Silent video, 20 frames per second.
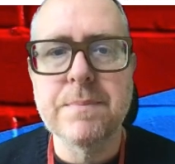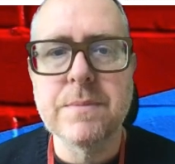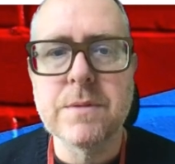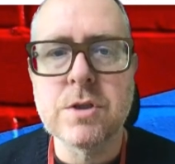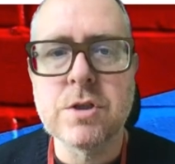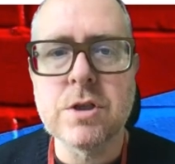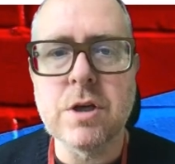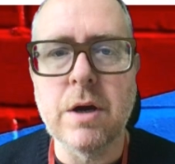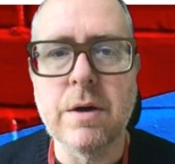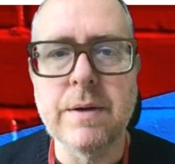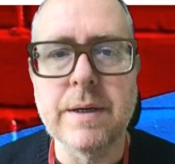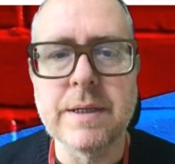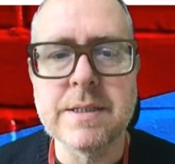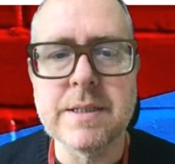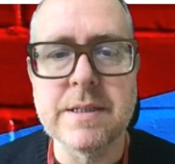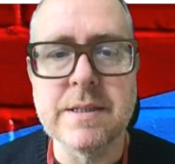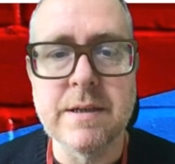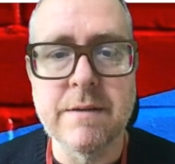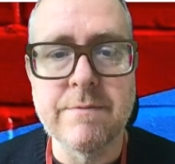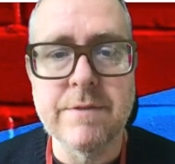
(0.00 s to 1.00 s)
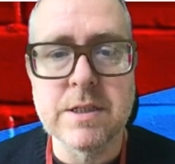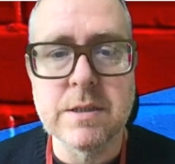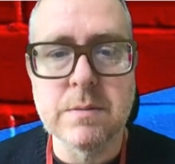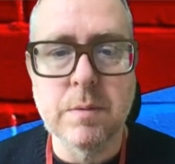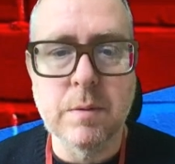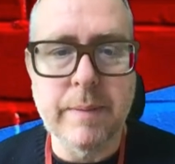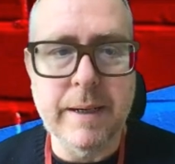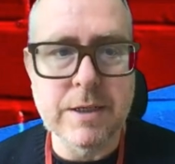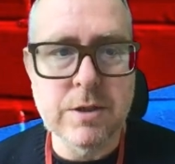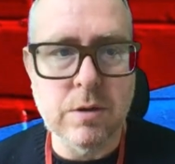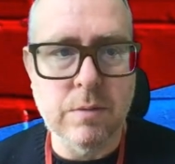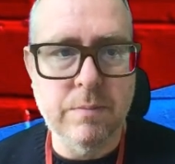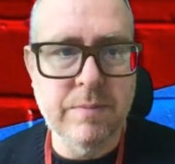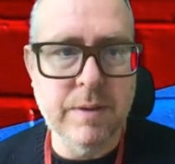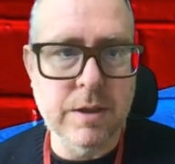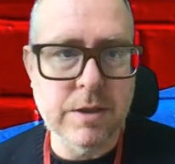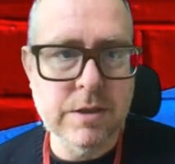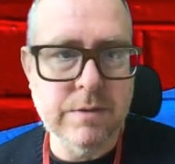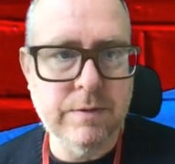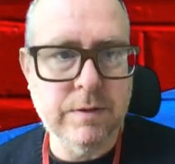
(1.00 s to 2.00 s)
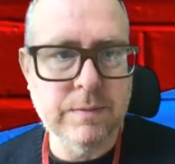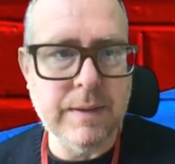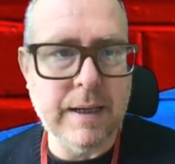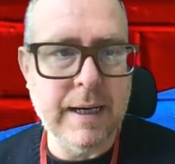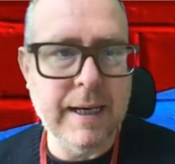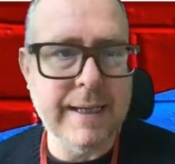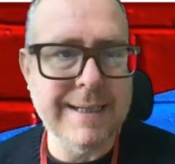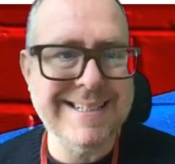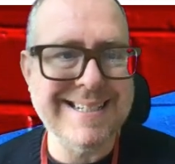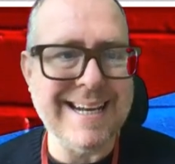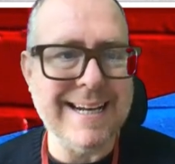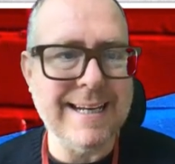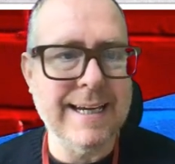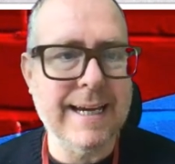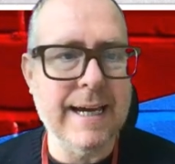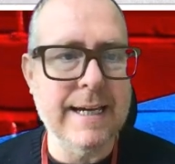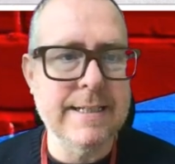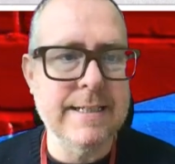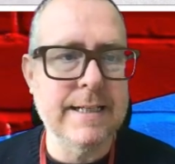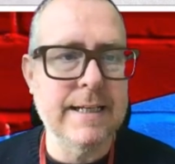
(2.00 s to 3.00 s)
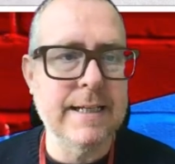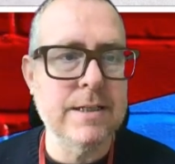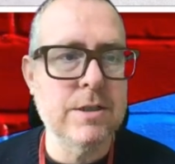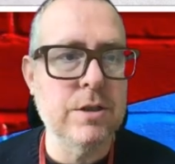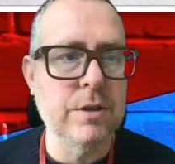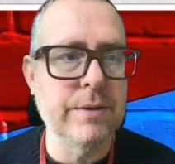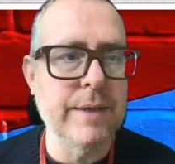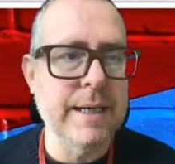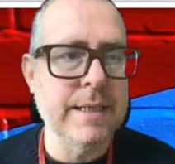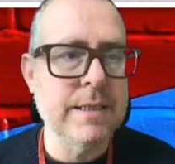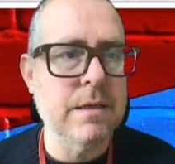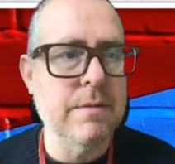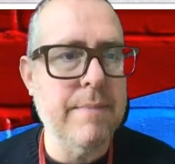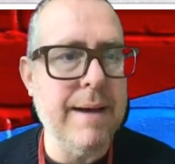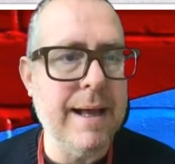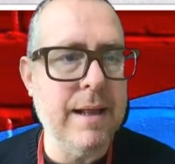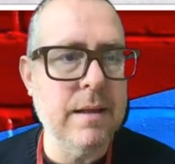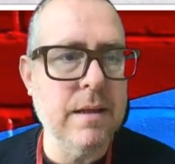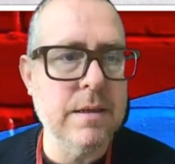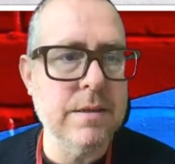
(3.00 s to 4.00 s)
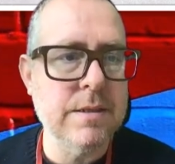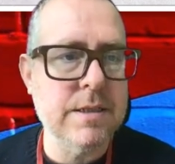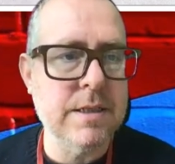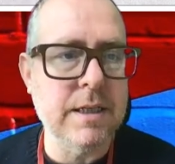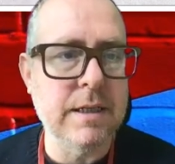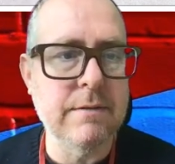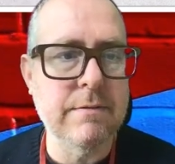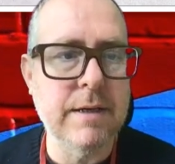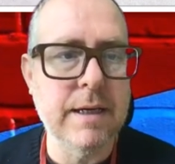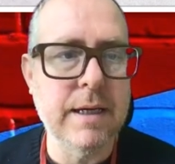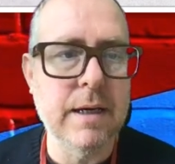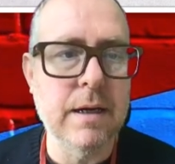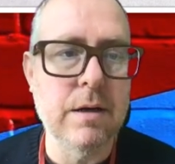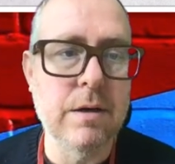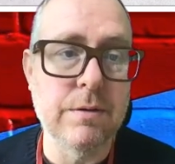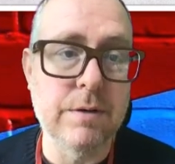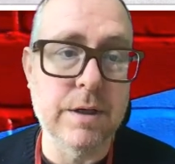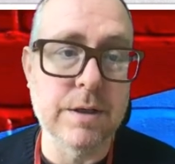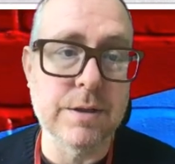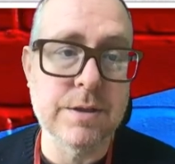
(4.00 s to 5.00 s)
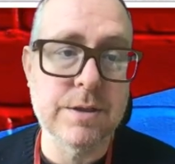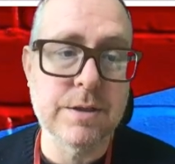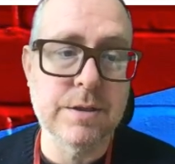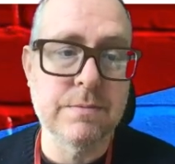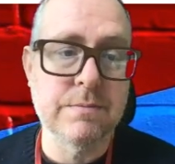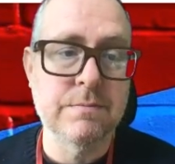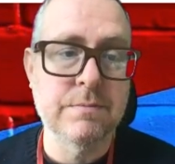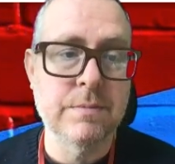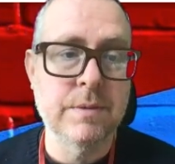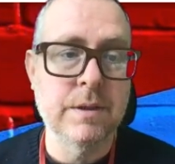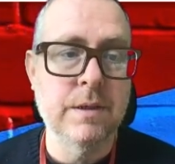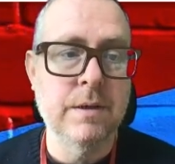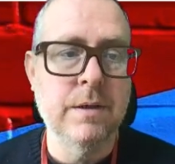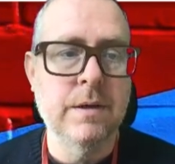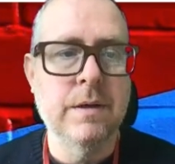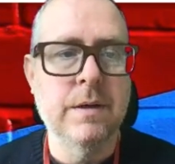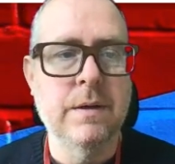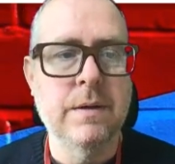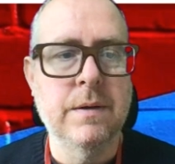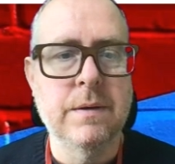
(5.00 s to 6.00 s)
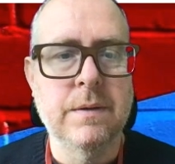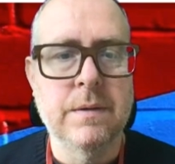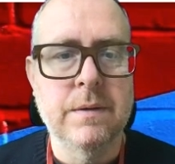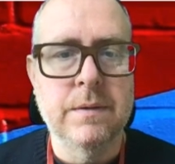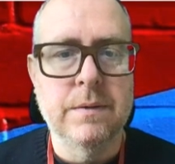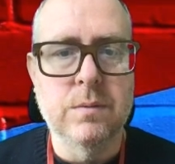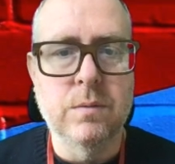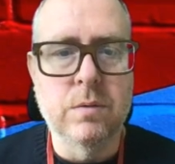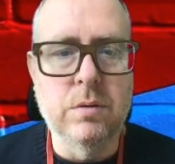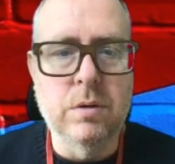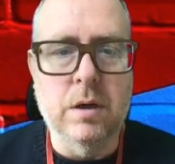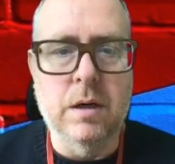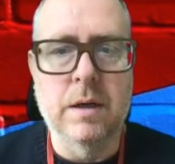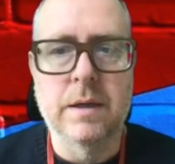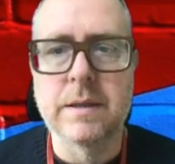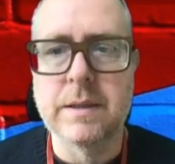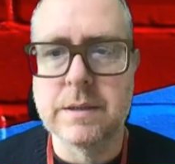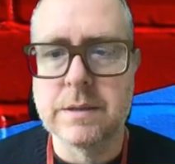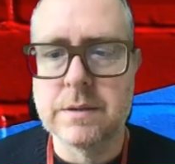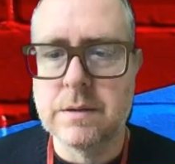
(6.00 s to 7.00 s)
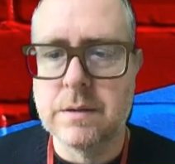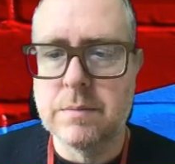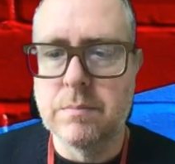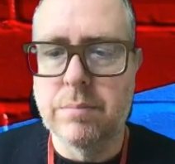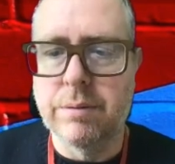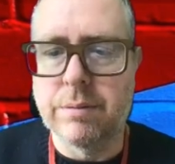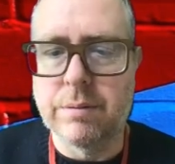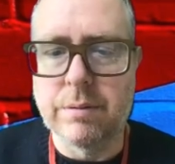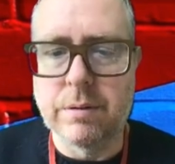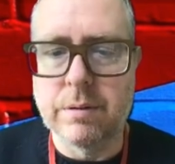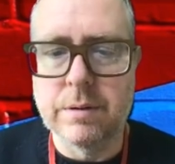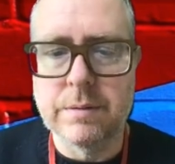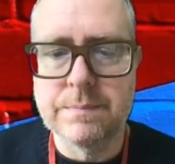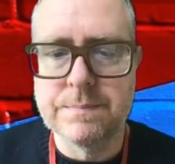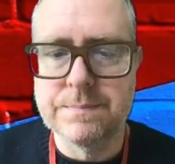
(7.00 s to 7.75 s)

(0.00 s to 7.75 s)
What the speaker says: So this is The Invisible by Tom Percival, and he's dedicated it to Isabel Stevie Lucas. Whoa. Brr.